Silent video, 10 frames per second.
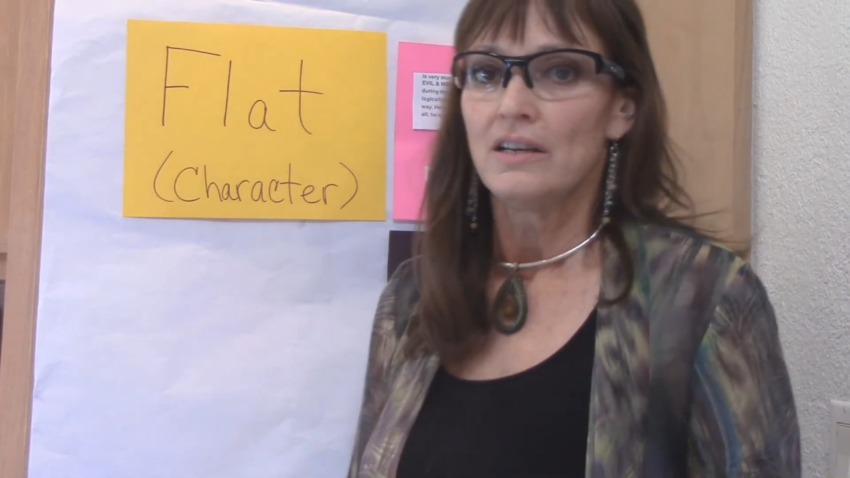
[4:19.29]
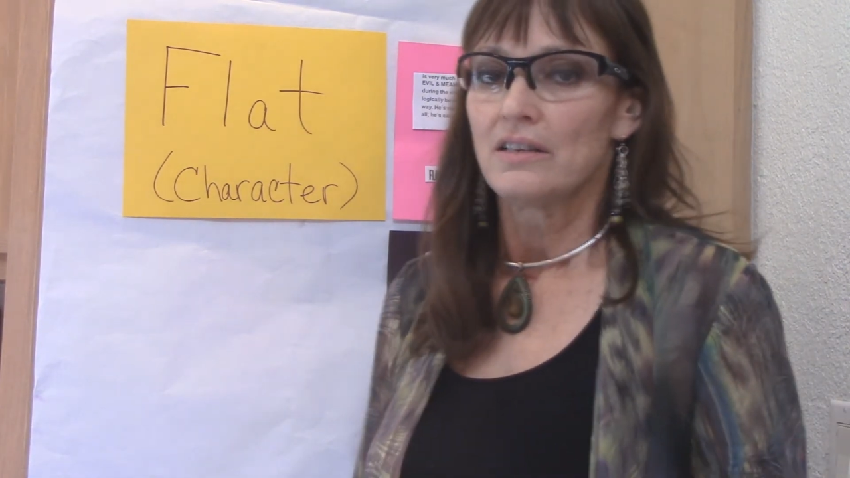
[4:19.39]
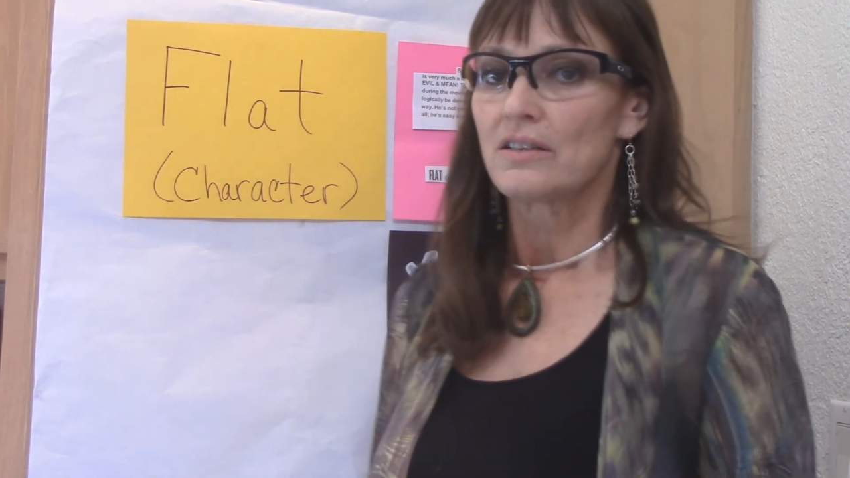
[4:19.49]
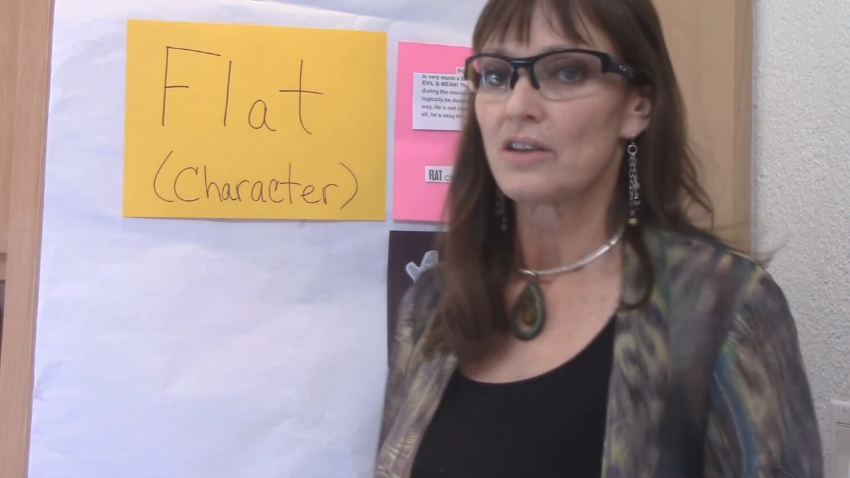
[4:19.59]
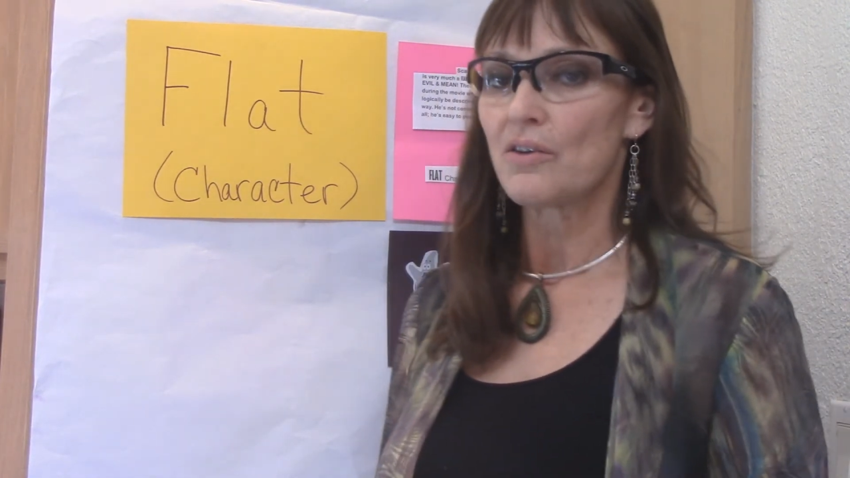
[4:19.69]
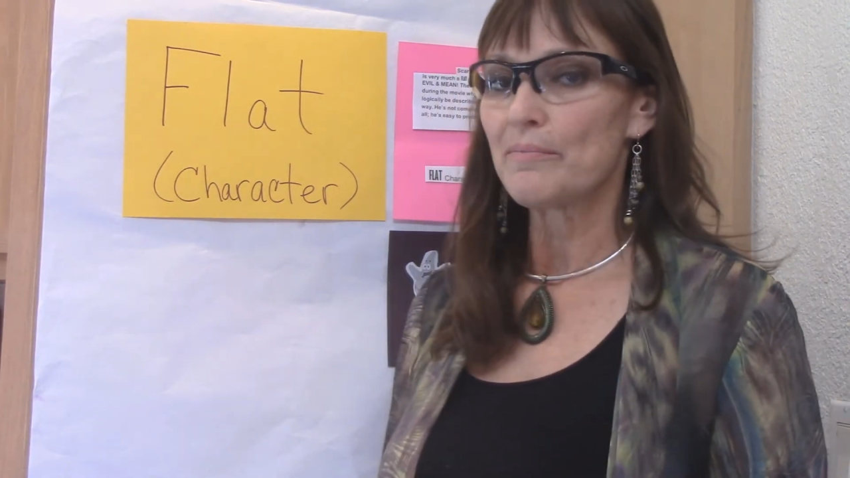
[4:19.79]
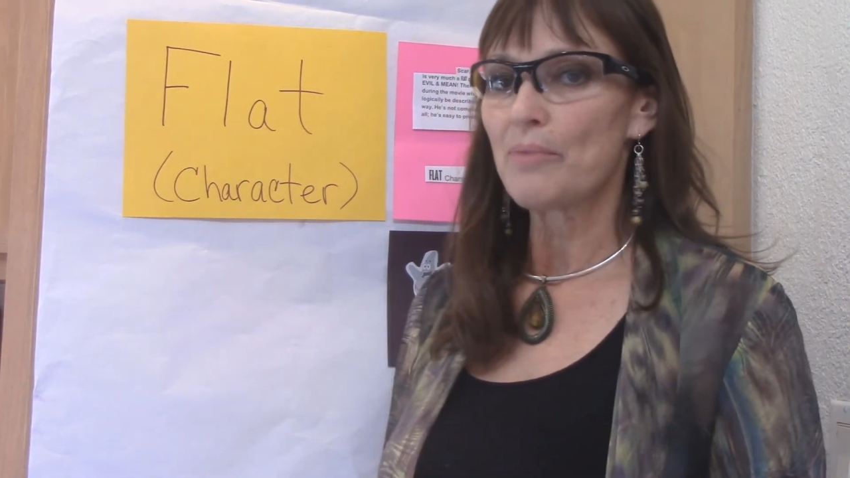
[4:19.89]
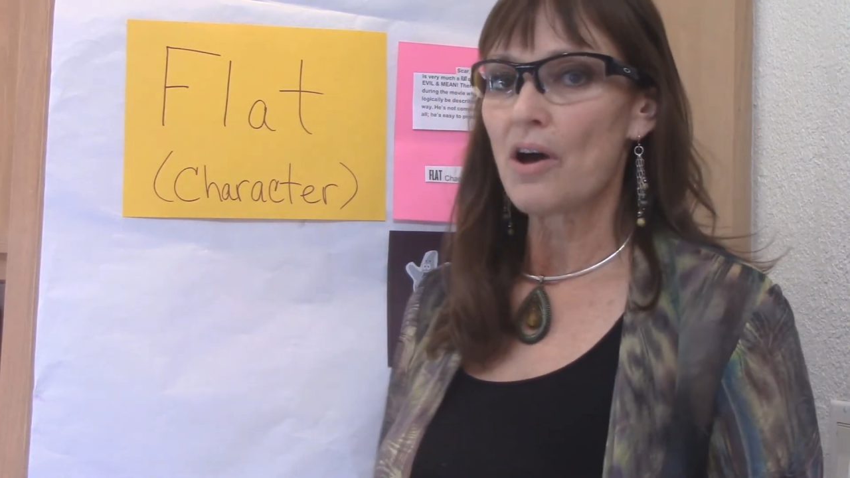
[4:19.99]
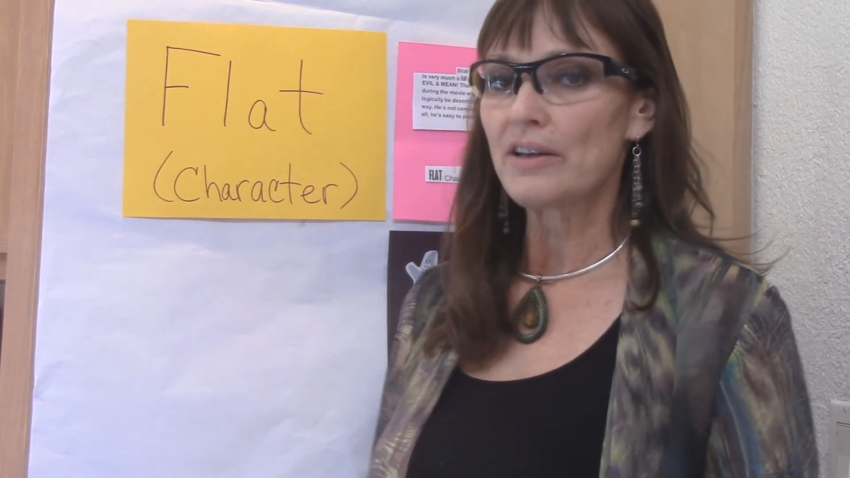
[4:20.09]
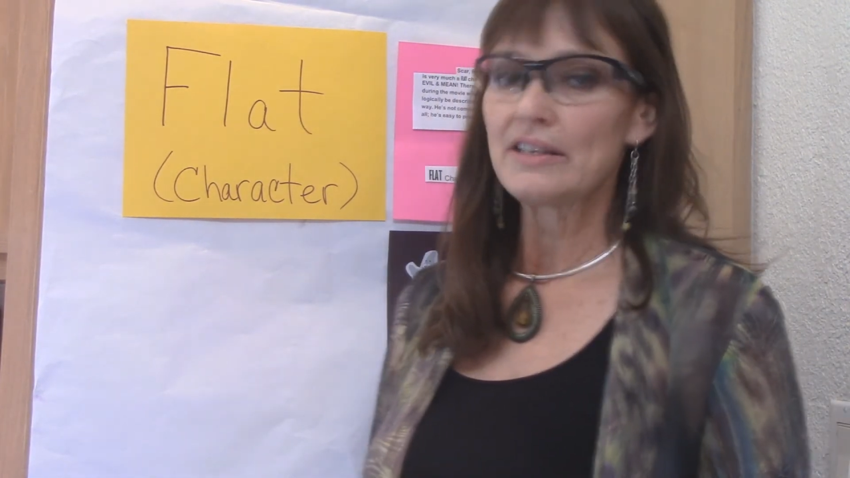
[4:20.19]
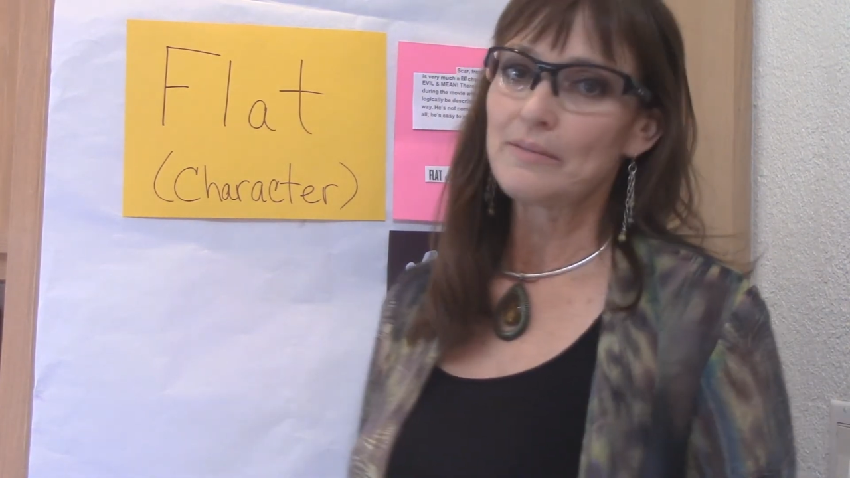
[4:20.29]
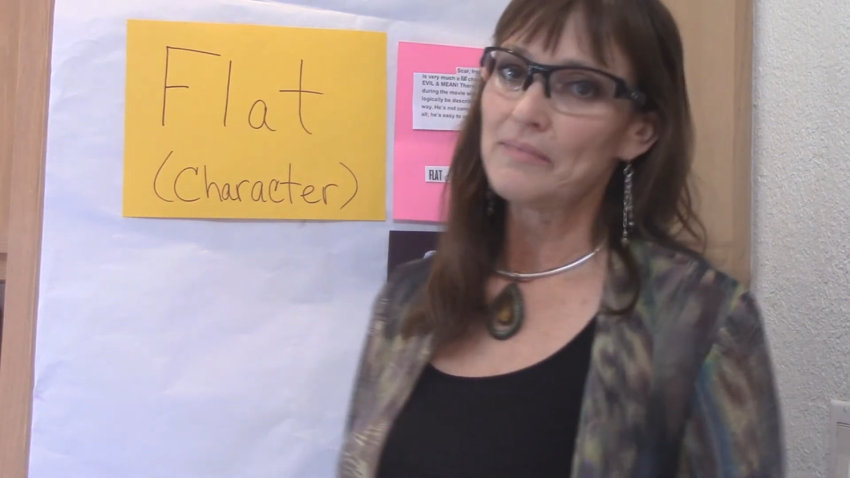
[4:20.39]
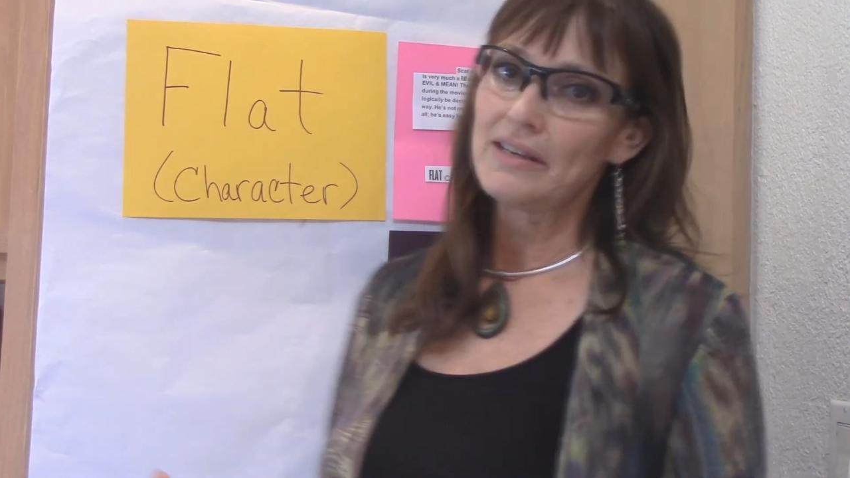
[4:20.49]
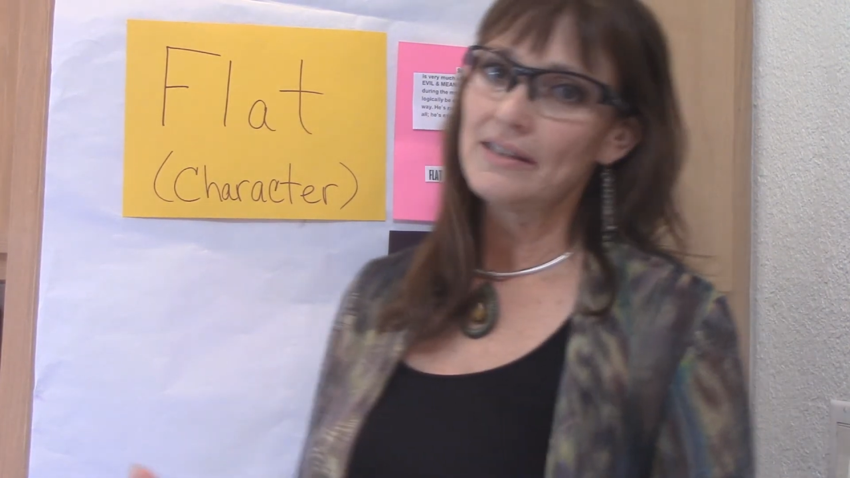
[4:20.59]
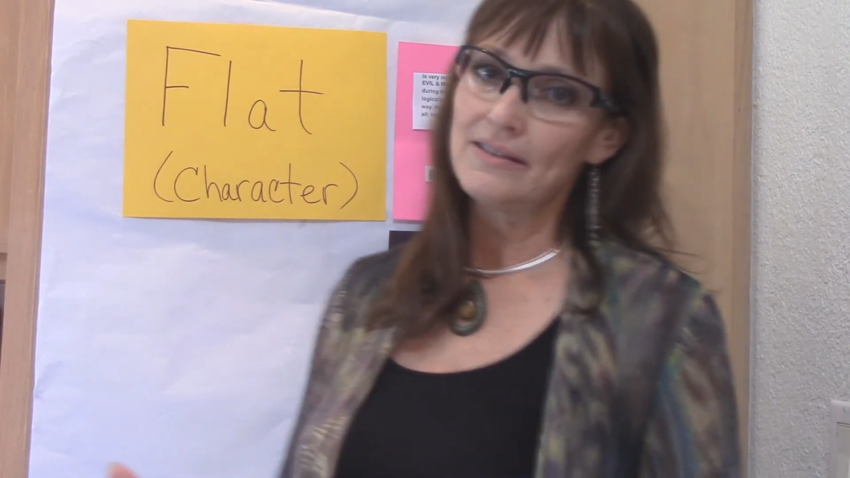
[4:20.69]
So embodies
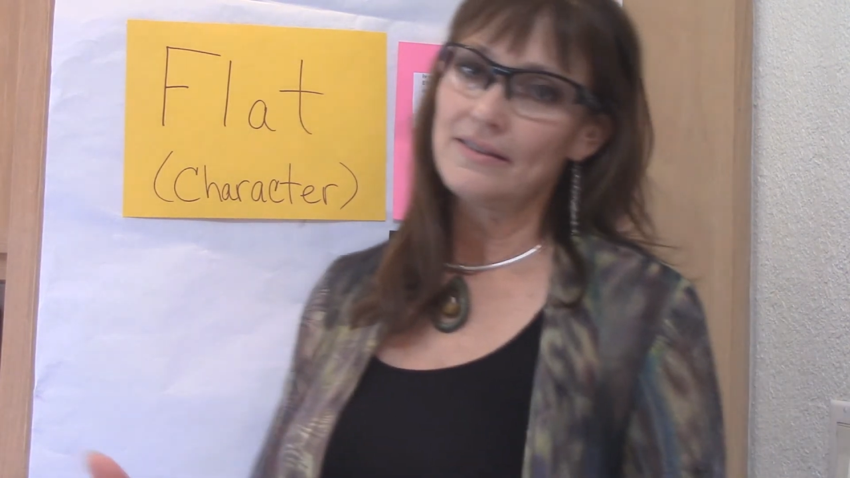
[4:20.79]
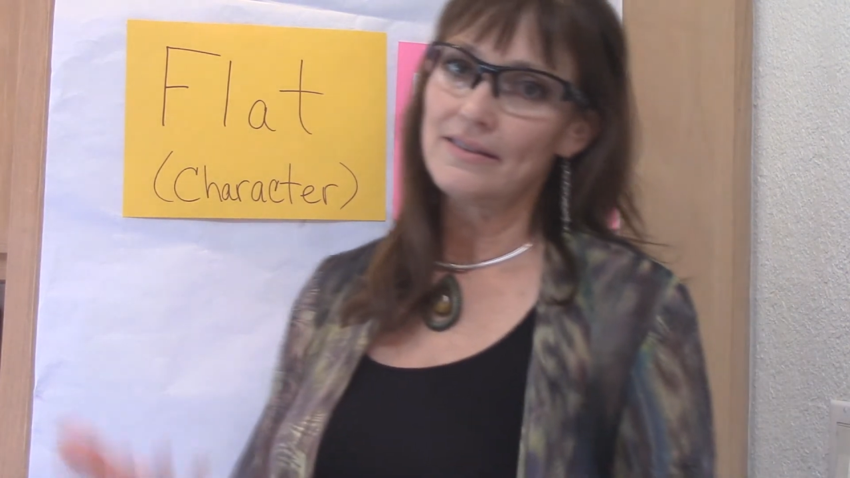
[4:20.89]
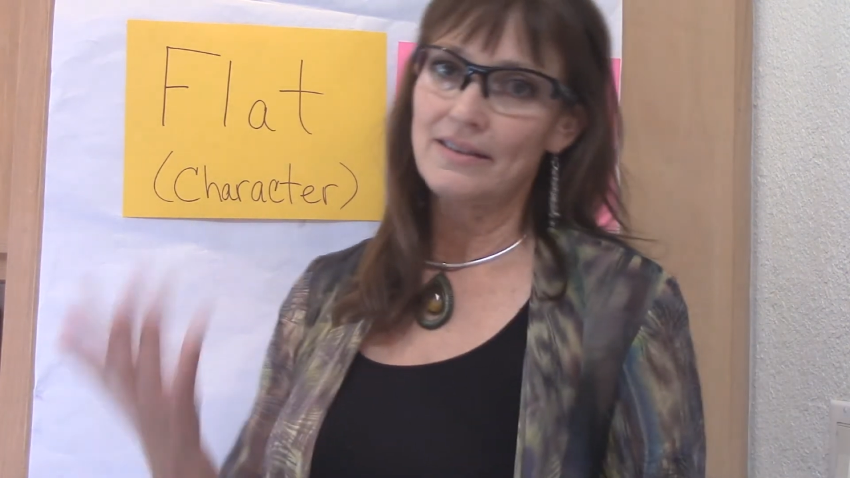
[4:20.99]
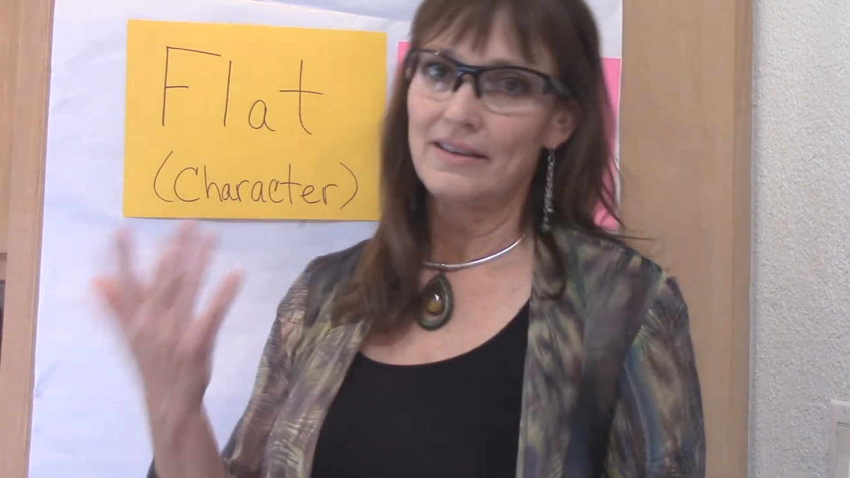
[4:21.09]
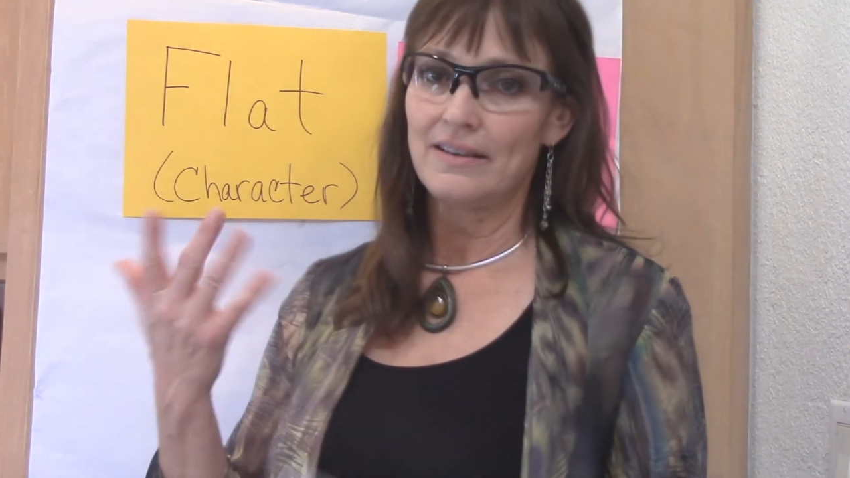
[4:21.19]
means